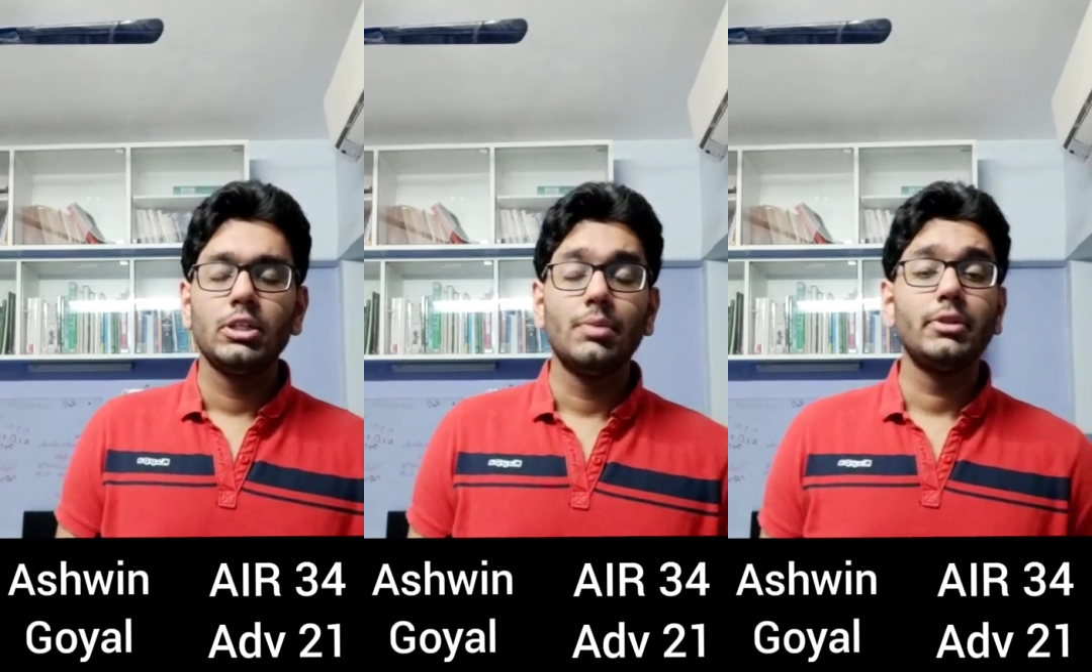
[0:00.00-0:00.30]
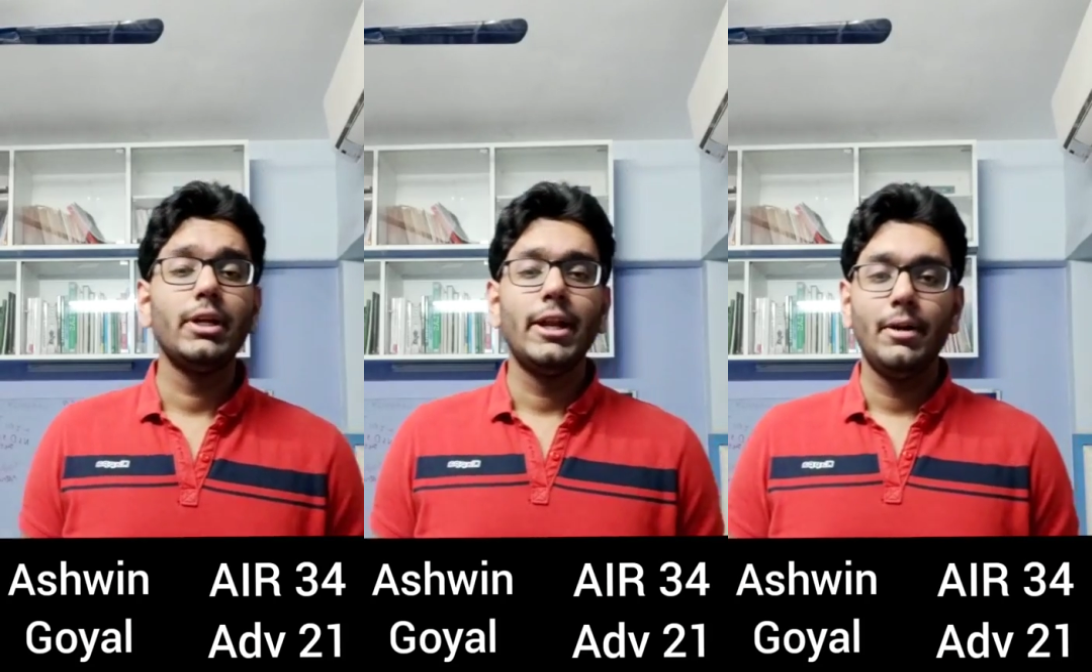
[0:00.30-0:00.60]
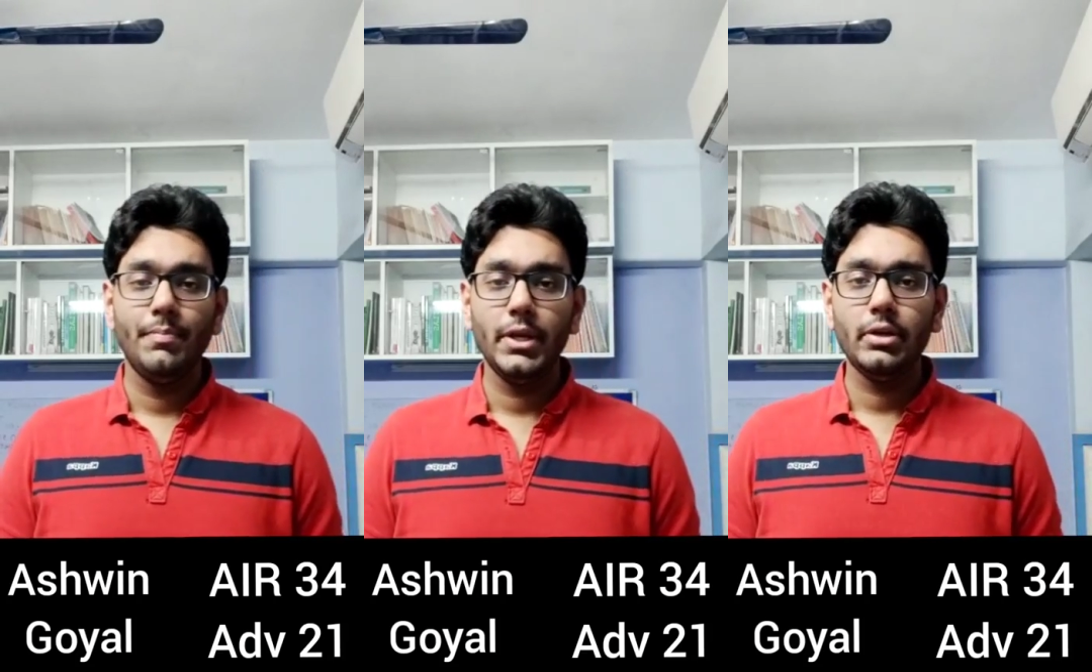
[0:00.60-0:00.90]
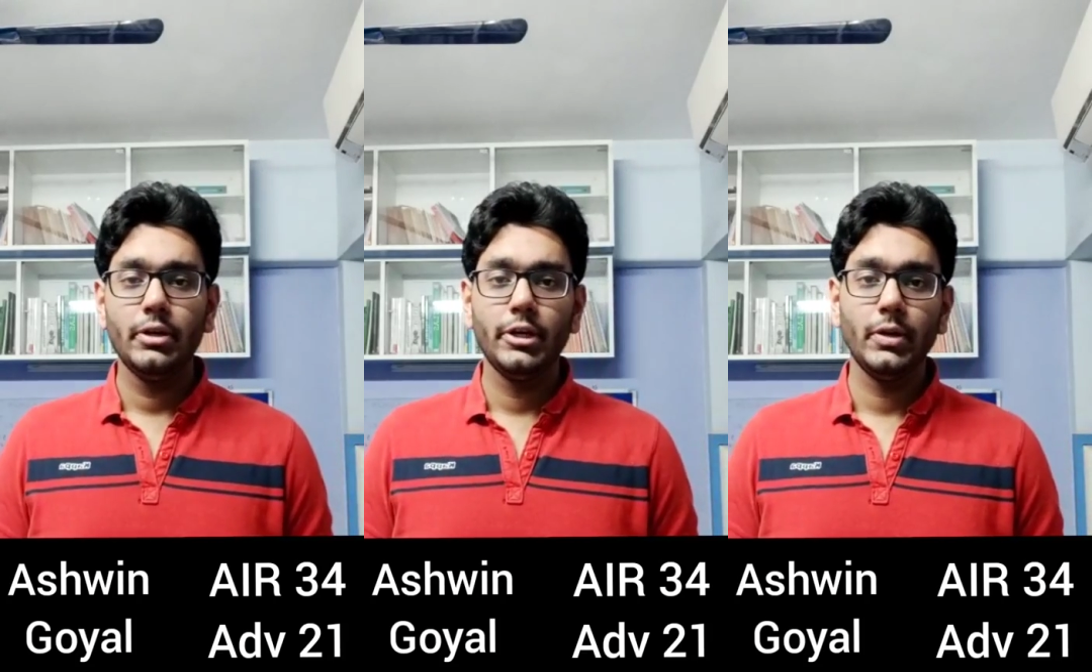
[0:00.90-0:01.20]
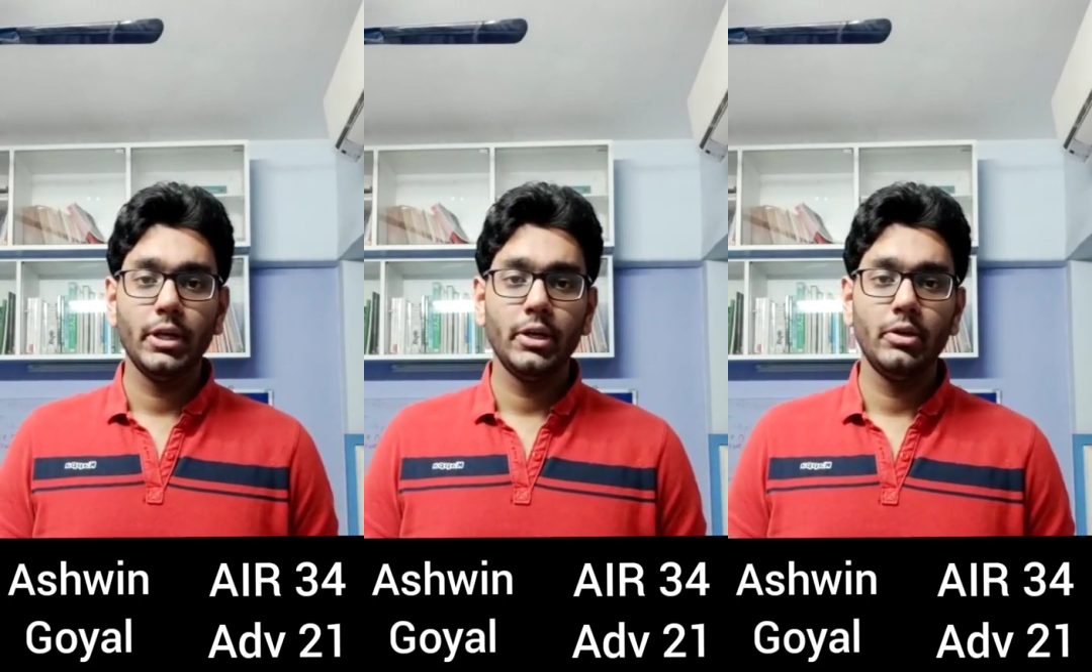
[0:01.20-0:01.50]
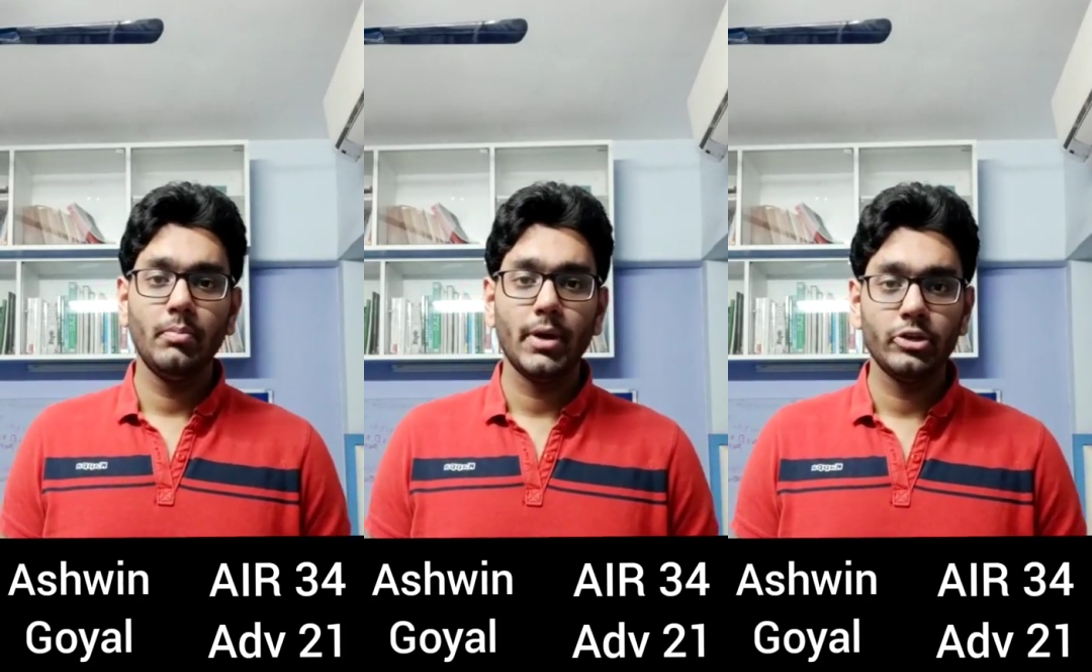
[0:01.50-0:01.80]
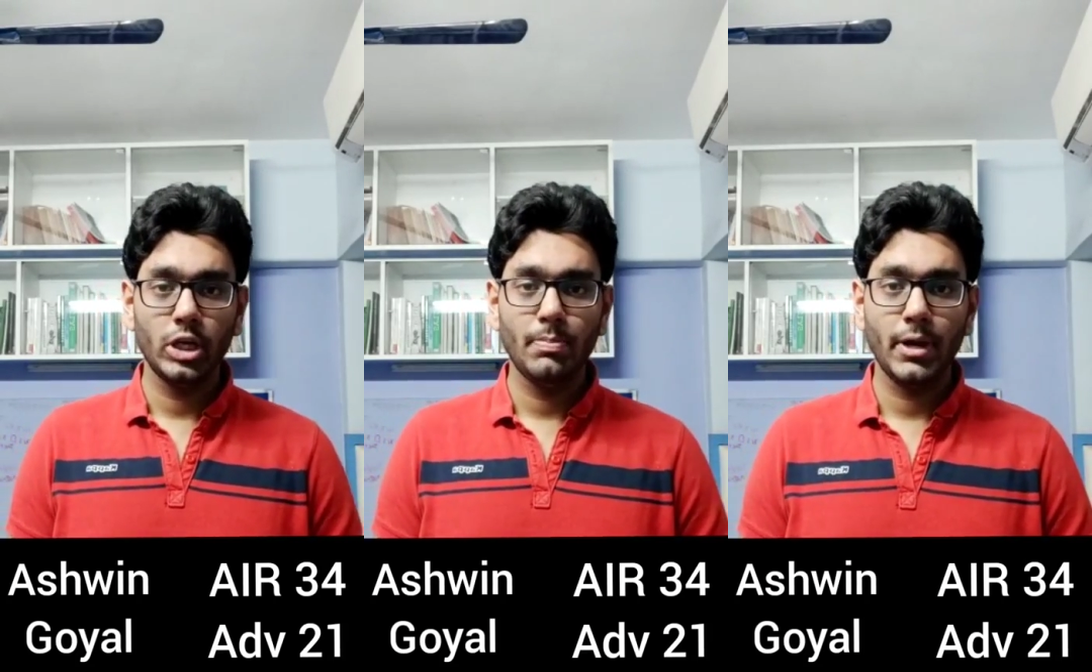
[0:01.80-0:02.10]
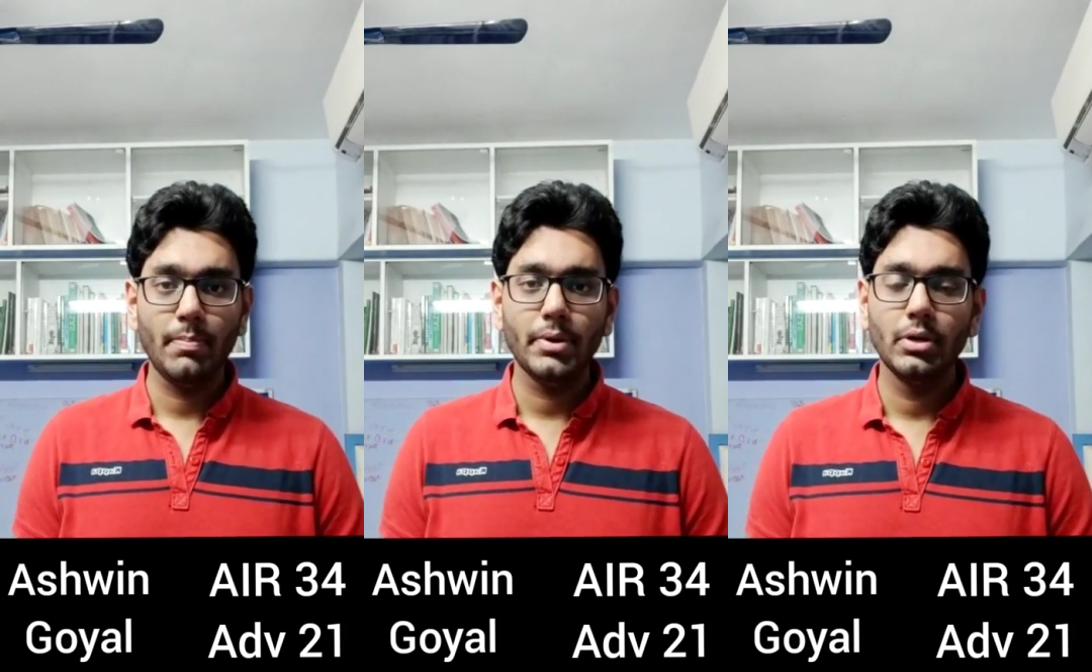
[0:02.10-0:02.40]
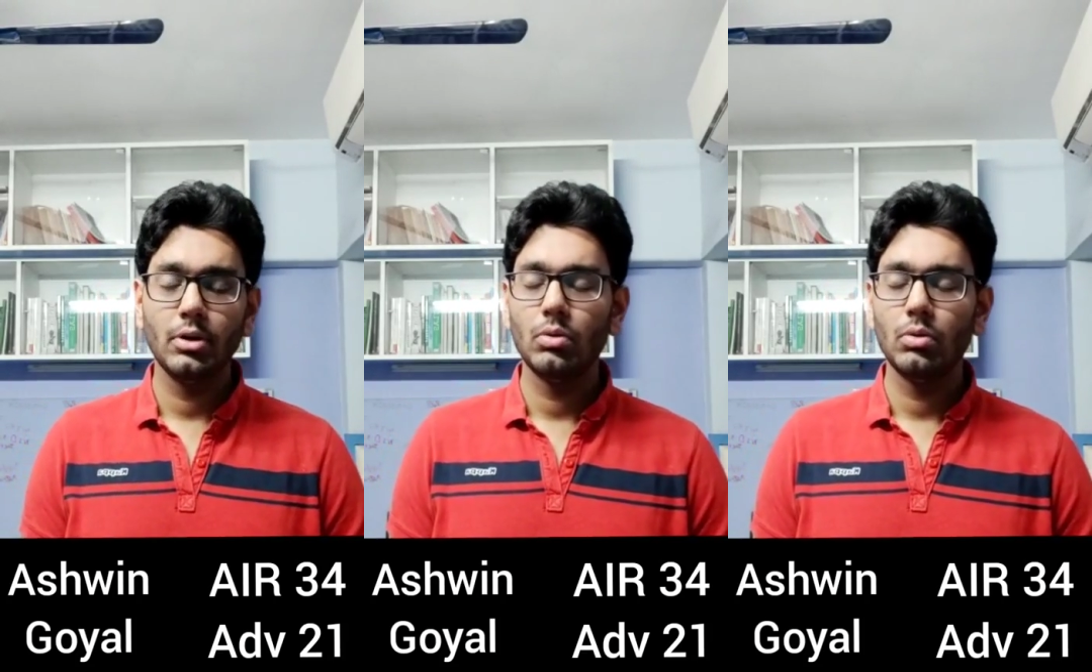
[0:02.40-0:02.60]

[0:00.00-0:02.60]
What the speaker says: something that helped me during my JEE prep